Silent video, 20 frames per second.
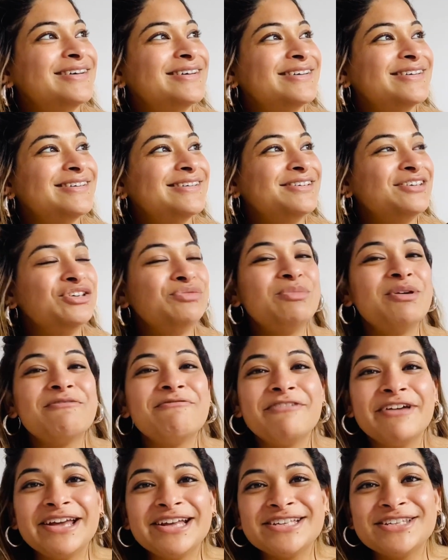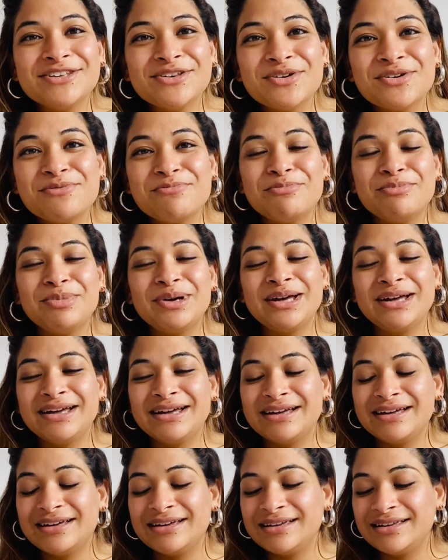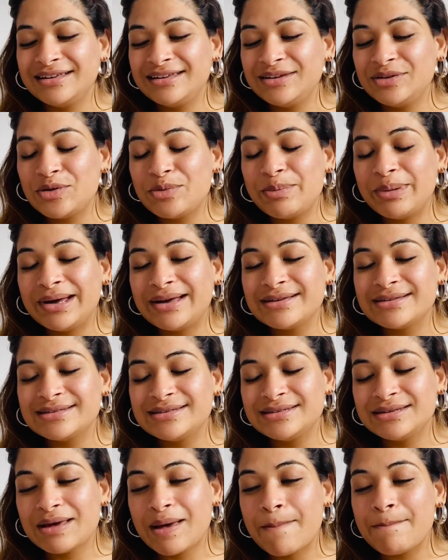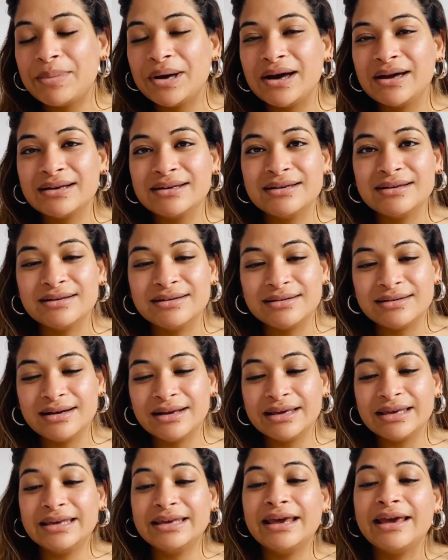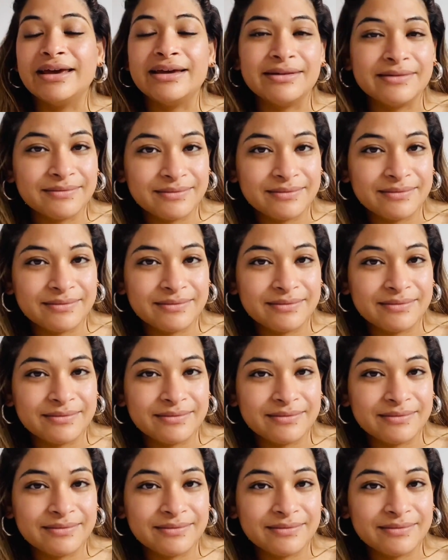you may face your past partner again.